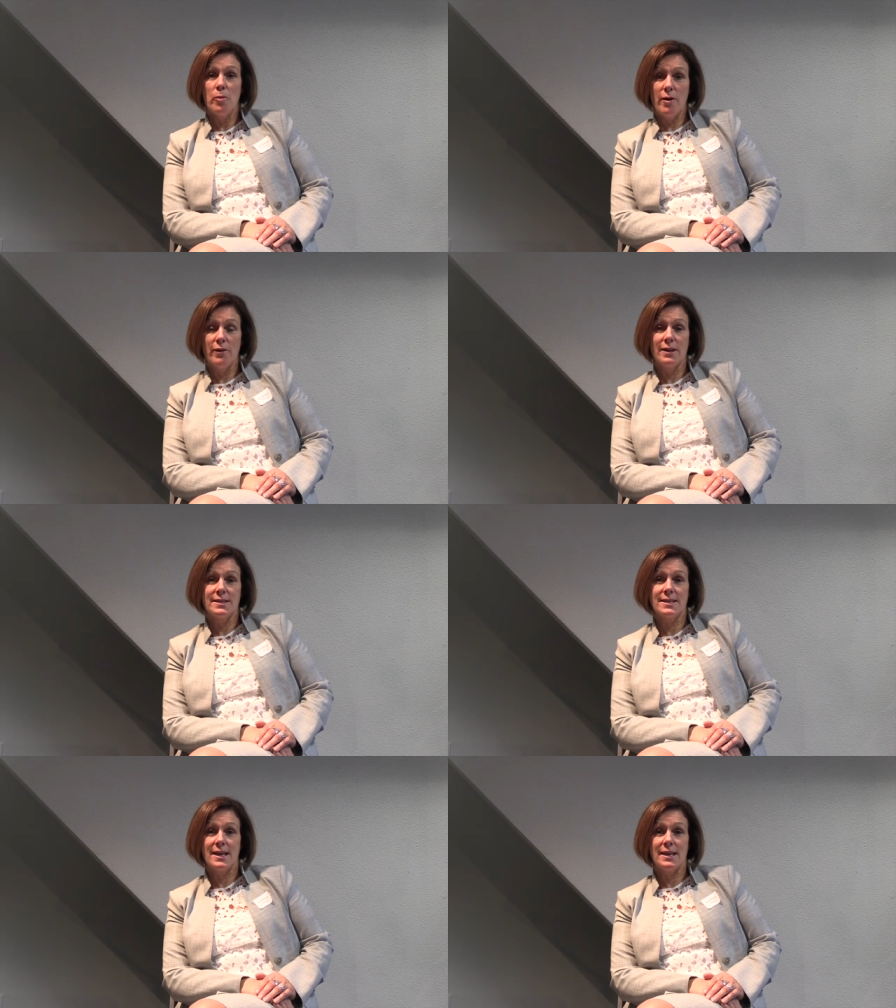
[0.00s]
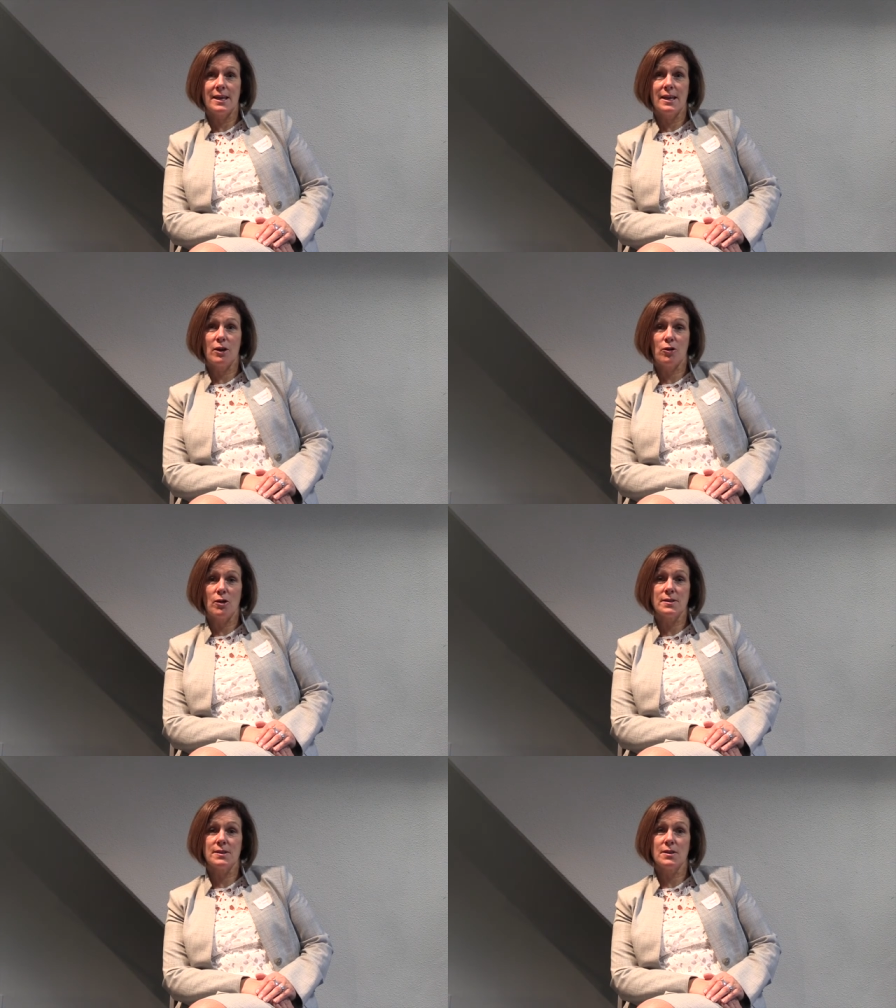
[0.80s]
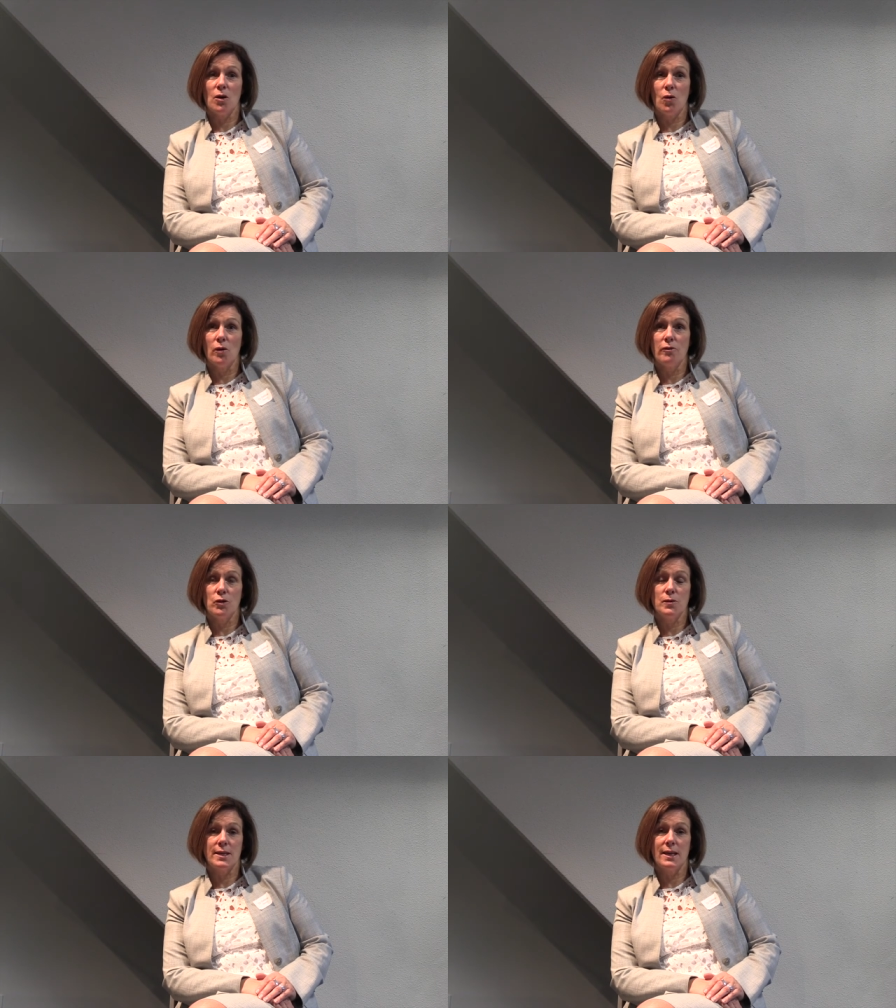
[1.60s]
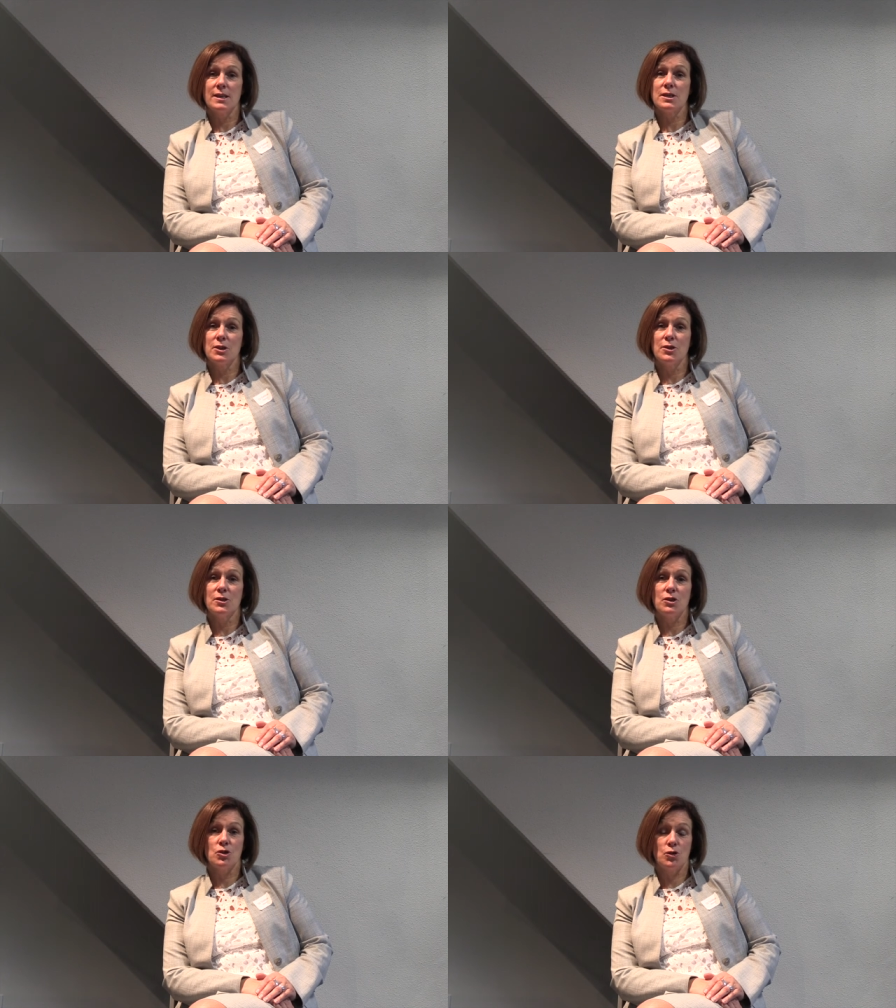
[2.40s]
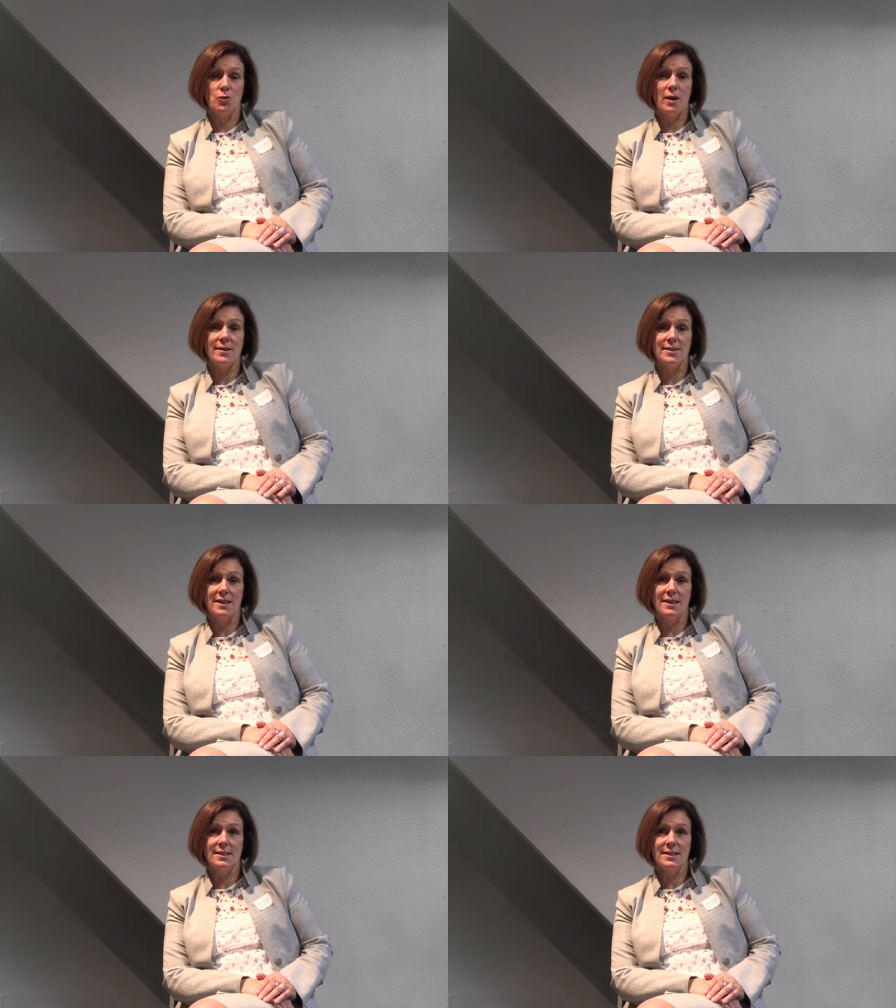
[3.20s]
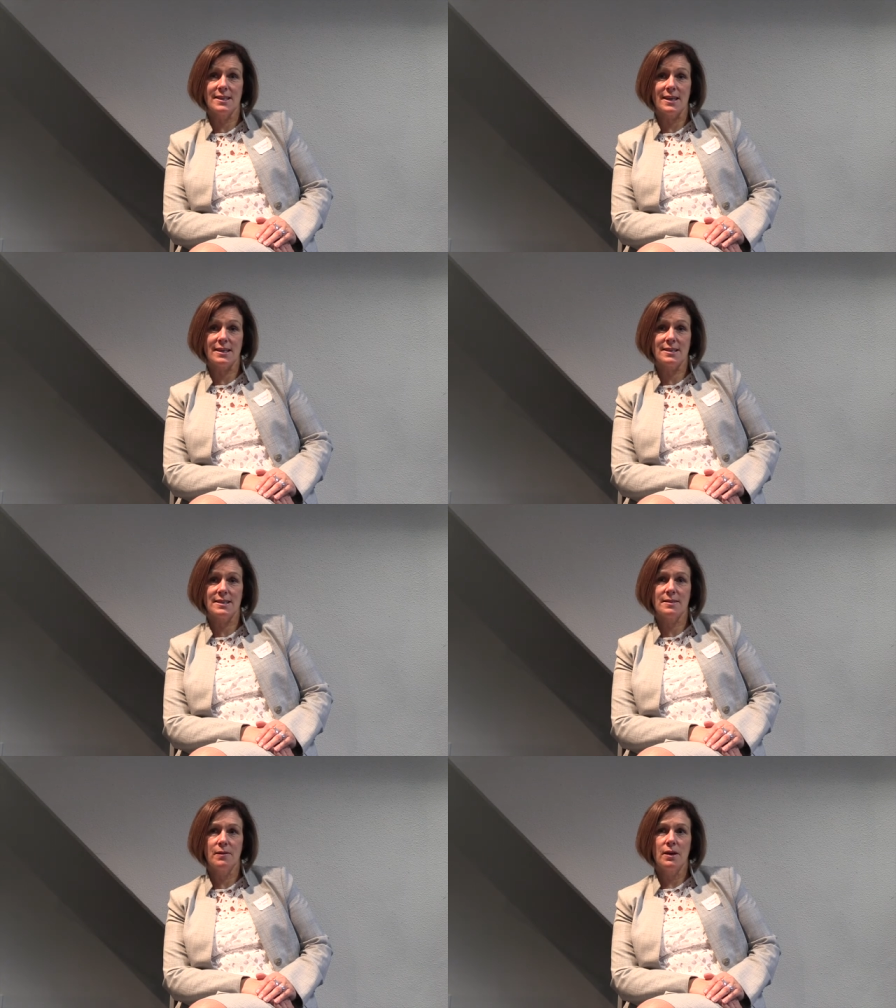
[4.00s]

prevalence study across the whole of New Zealand in 2006.